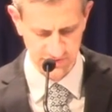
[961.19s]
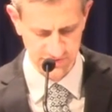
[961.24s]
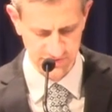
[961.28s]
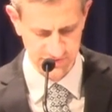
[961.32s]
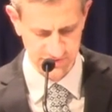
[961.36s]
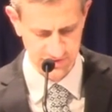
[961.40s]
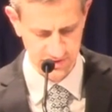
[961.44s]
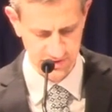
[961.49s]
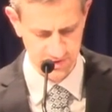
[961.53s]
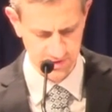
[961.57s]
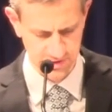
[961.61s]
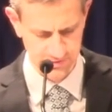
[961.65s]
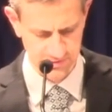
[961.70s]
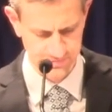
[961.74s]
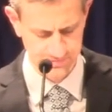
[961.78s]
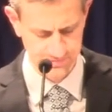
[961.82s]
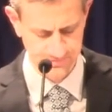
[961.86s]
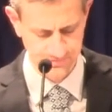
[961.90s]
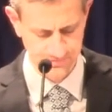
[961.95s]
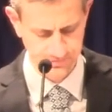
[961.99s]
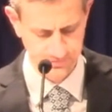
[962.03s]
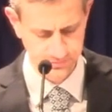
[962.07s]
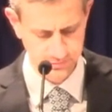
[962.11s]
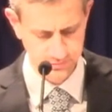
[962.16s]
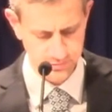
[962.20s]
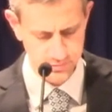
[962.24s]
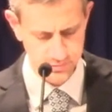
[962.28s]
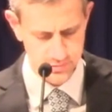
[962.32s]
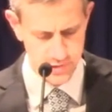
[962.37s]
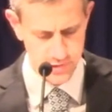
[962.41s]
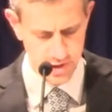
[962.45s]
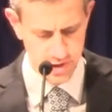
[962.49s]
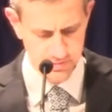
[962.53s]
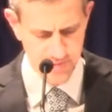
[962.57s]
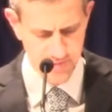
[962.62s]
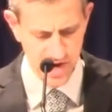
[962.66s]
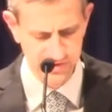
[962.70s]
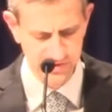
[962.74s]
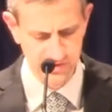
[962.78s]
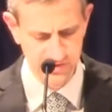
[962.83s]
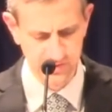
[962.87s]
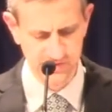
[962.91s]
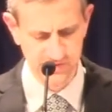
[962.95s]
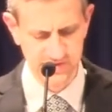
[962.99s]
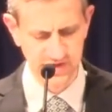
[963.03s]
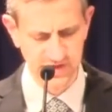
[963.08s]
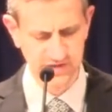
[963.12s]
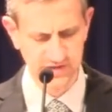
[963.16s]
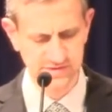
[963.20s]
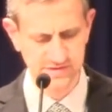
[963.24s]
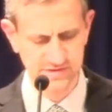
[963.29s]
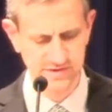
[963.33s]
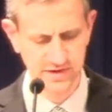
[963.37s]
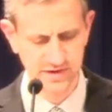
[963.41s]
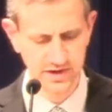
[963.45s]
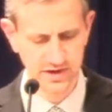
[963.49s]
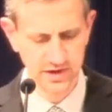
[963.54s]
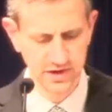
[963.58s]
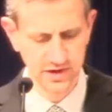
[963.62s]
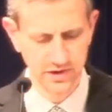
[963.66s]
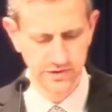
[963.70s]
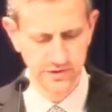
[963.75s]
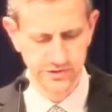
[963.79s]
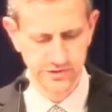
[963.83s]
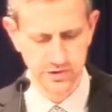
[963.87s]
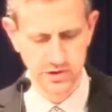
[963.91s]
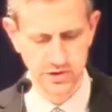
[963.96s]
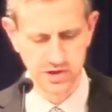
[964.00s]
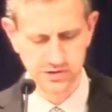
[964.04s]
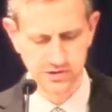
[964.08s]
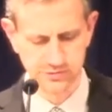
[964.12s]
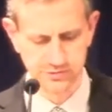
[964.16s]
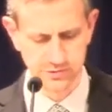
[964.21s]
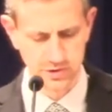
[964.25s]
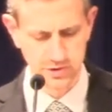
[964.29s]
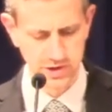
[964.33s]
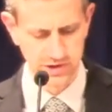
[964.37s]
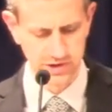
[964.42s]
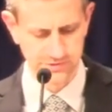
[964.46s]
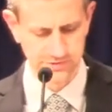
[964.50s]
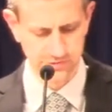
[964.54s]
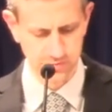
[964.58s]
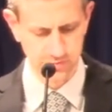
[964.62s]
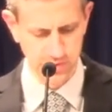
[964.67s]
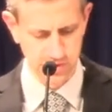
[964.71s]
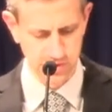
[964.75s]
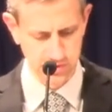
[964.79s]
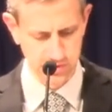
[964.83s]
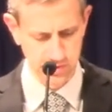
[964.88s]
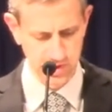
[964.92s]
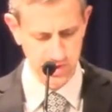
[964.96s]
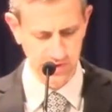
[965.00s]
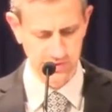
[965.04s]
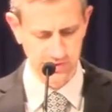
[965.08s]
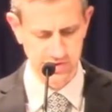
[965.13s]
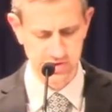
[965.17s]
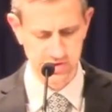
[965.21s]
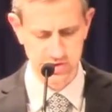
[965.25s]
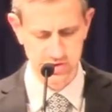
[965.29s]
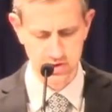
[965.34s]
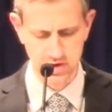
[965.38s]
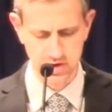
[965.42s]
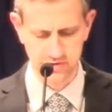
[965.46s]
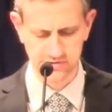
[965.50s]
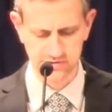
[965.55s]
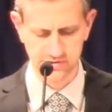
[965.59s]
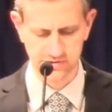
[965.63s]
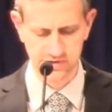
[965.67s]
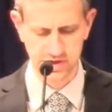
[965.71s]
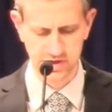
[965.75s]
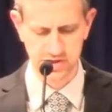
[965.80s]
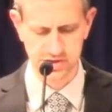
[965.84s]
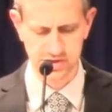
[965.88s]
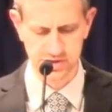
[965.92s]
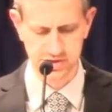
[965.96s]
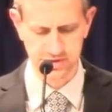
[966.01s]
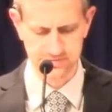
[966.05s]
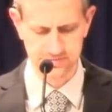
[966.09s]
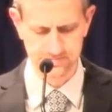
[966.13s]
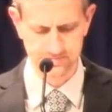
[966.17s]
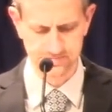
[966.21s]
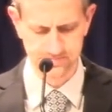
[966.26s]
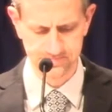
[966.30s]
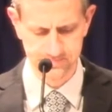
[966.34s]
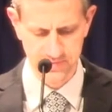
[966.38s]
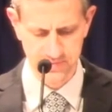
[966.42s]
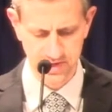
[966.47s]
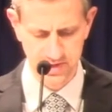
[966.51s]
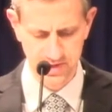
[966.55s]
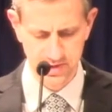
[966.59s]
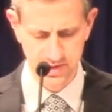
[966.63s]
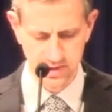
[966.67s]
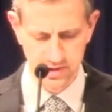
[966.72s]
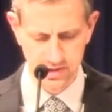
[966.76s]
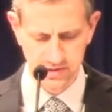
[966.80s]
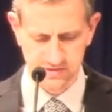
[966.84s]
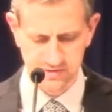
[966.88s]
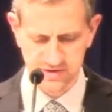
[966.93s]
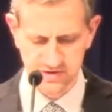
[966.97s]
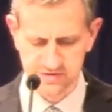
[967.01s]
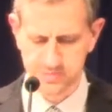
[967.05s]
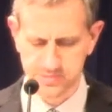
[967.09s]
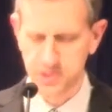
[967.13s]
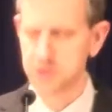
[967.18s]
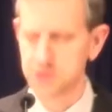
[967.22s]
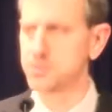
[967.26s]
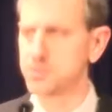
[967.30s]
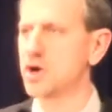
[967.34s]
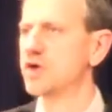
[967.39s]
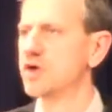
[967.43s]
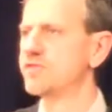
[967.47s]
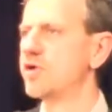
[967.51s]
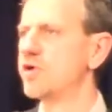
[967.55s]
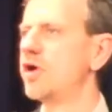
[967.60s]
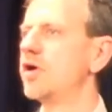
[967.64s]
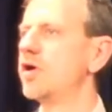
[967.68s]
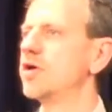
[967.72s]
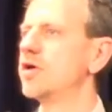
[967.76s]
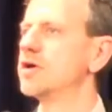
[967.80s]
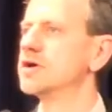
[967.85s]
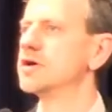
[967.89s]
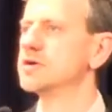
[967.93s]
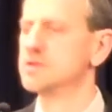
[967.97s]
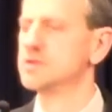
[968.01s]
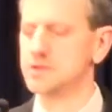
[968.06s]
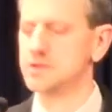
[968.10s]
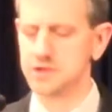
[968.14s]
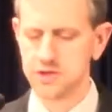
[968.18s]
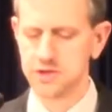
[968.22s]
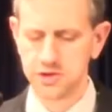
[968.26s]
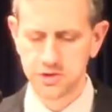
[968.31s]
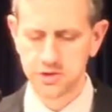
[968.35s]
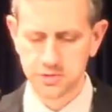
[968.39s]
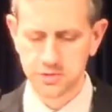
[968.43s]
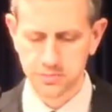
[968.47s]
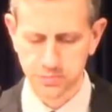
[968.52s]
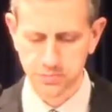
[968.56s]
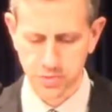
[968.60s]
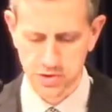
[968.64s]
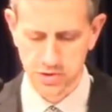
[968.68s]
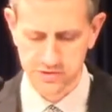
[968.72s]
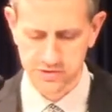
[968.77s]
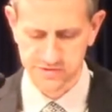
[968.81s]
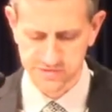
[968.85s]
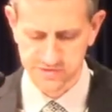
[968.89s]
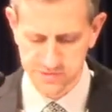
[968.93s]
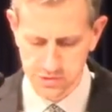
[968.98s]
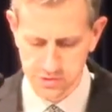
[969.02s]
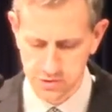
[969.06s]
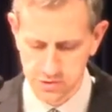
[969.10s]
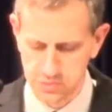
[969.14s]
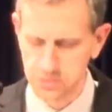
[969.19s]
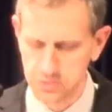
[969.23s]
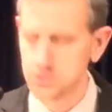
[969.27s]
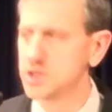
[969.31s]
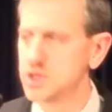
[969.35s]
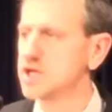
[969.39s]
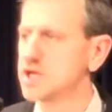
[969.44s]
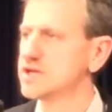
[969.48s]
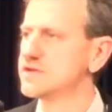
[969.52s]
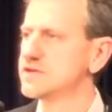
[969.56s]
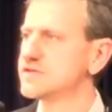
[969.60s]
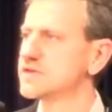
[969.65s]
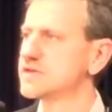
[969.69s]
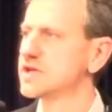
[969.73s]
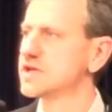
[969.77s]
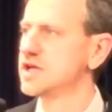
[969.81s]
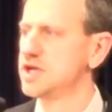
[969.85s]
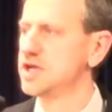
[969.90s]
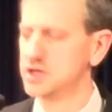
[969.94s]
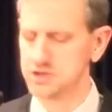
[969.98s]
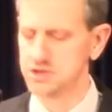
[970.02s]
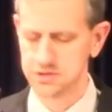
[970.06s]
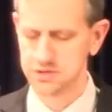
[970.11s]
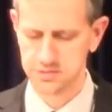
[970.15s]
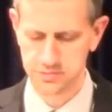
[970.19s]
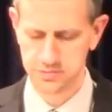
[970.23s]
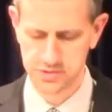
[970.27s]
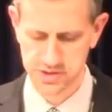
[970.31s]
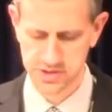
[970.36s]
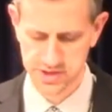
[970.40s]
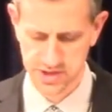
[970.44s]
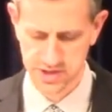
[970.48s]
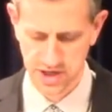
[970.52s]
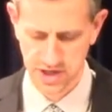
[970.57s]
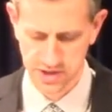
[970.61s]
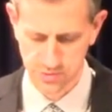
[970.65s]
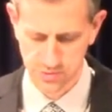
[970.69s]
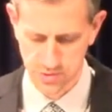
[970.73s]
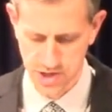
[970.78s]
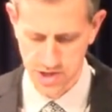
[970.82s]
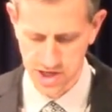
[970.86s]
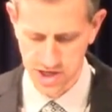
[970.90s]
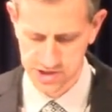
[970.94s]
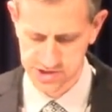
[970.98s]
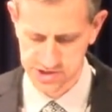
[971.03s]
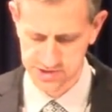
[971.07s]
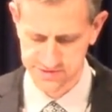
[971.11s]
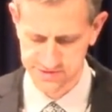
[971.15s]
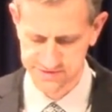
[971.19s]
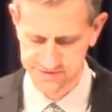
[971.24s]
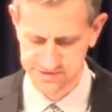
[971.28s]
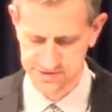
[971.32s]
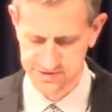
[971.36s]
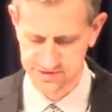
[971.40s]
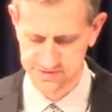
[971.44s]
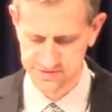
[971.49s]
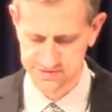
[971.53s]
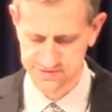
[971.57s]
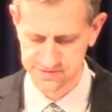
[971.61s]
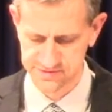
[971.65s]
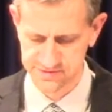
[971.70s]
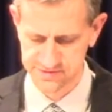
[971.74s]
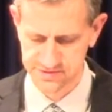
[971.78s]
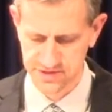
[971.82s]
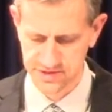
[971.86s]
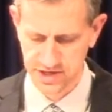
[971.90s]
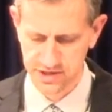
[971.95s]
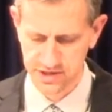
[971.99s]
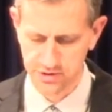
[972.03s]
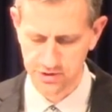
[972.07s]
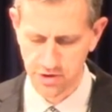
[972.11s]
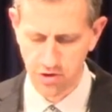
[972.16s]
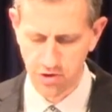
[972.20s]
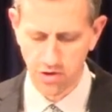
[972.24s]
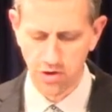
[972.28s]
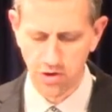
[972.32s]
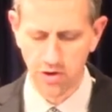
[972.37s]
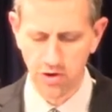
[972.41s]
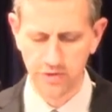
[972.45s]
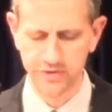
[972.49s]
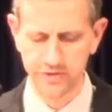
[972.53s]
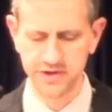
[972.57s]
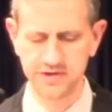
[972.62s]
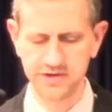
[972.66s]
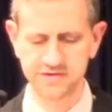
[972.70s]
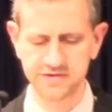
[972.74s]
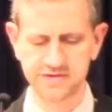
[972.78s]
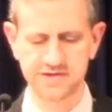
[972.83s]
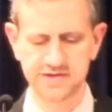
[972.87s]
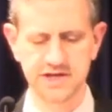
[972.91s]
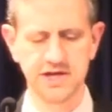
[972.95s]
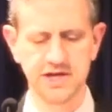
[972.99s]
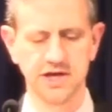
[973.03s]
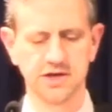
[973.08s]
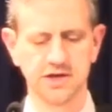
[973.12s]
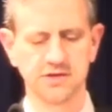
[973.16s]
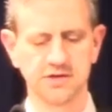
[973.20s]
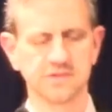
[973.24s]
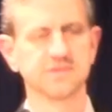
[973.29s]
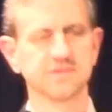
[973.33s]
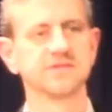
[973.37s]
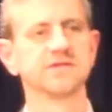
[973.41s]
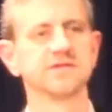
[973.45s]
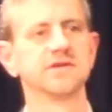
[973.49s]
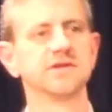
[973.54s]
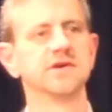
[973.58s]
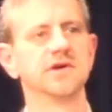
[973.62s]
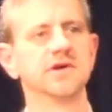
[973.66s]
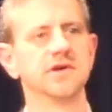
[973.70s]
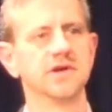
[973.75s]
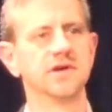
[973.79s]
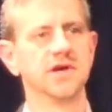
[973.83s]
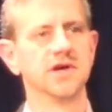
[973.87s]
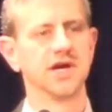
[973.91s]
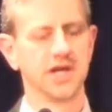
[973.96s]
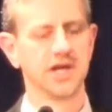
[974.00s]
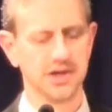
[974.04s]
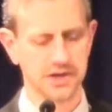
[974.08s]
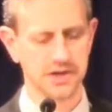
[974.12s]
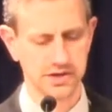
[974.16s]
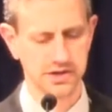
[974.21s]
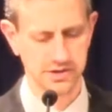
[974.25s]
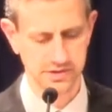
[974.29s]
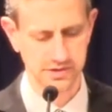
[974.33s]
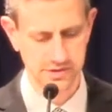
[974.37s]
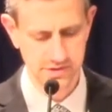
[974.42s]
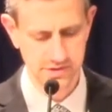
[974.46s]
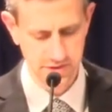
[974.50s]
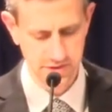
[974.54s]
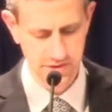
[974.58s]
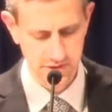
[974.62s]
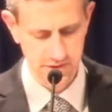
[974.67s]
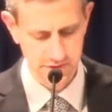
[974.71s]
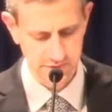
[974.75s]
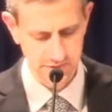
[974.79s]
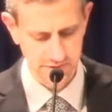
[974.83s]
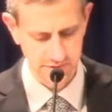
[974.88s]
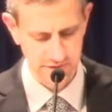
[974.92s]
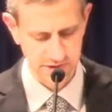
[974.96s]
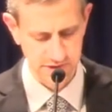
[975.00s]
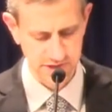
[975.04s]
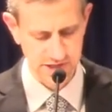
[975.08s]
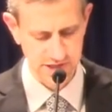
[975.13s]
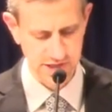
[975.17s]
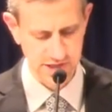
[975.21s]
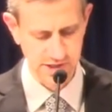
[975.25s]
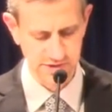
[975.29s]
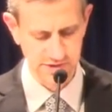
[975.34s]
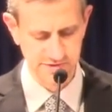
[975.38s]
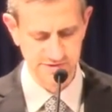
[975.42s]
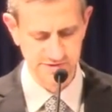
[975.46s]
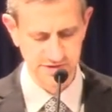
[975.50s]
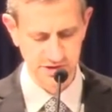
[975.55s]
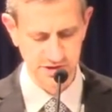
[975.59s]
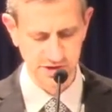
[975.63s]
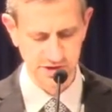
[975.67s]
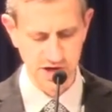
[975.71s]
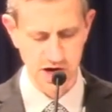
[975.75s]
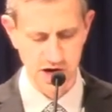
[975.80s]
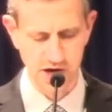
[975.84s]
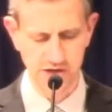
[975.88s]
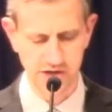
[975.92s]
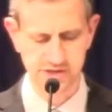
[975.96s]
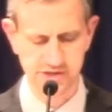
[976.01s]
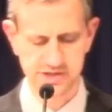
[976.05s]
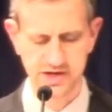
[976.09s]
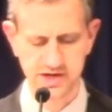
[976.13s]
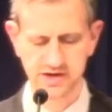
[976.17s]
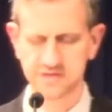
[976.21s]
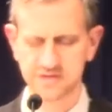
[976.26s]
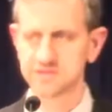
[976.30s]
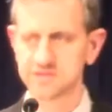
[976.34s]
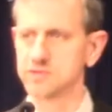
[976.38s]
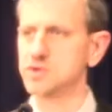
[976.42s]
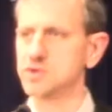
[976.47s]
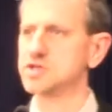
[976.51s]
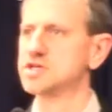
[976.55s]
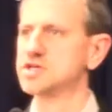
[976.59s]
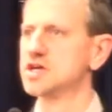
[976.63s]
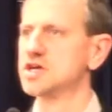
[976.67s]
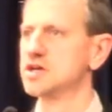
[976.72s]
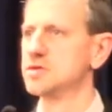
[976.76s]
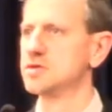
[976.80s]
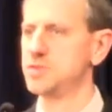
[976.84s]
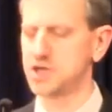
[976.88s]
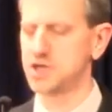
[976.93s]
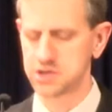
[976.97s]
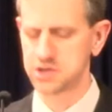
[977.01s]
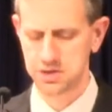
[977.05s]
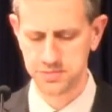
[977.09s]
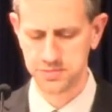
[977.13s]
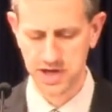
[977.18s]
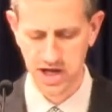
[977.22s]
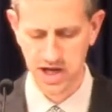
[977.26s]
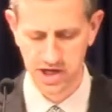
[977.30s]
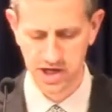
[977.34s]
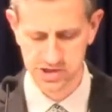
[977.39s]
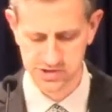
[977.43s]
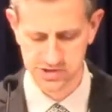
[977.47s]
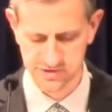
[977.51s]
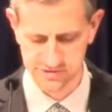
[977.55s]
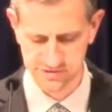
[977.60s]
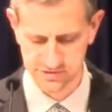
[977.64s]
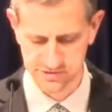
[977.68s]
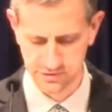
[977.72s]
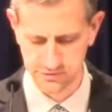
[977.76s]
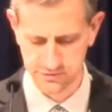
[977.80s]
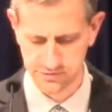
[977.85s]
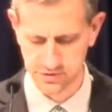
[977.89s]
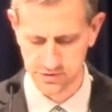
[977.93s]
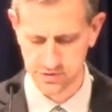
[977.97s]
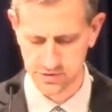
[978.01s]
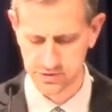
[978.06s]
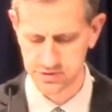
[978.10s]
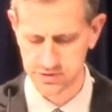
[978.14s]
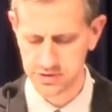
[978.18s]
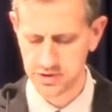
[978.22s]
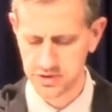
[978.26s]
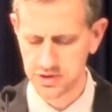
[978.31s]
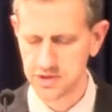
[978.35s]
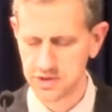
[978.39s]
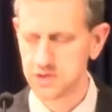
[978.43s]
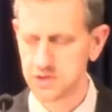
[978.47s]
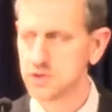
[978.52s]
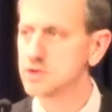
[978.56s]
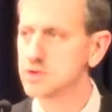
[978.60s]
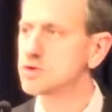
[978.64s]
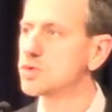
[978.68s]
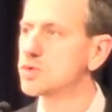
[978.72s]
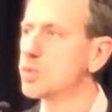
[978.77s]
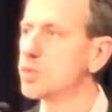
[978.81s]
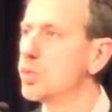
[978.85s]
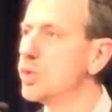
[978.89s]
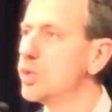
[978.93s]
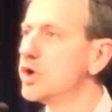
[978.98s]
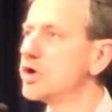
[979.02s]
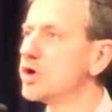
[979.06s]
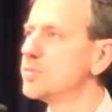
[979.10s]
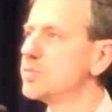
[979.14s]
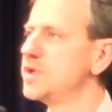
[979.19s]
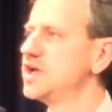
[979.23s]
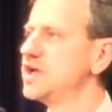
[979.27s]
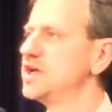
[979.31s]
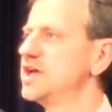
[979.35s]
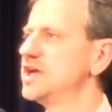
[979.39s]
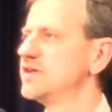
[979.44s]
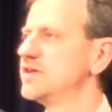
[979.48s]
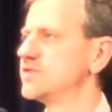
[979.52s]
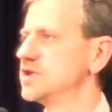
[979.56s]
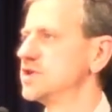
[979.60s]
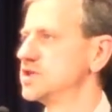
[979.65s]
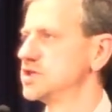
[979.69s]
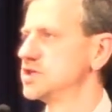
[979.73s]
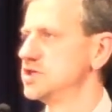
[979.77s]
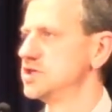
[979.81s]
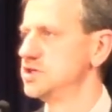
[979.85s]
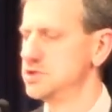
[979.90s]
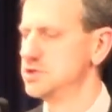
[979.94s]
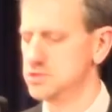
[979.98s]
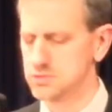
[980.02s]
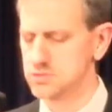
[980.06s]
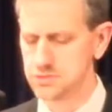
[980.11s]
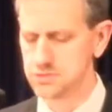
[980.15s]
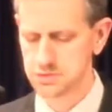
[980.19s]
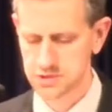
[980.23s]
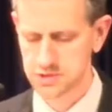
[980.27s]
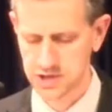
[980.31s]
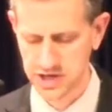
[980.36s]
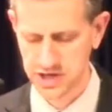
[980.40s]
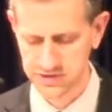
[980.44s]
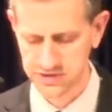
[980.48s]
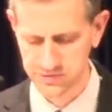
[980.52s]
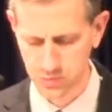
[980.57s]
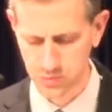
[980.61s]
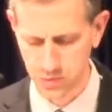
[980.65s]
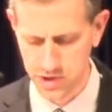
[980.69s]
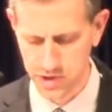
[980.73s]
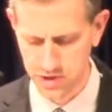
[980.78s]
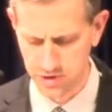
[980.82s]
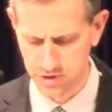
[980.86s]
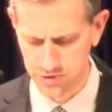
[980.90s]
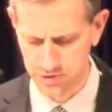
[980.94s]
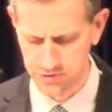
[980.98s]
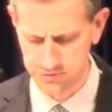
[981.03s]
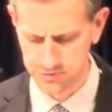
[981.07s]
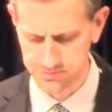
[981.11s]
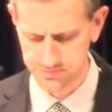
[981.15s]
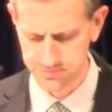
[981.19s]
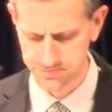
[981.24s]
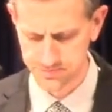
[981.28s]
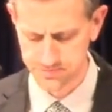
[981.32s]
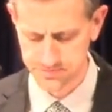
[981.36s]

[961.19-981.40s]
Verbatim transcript: here. Matthew 6, 33 from the New English Translation. It says, But above all, pursue his kingdom and righteousness, and all these things, again, the needs and context that we tend to become anxious over, will be given to you as well.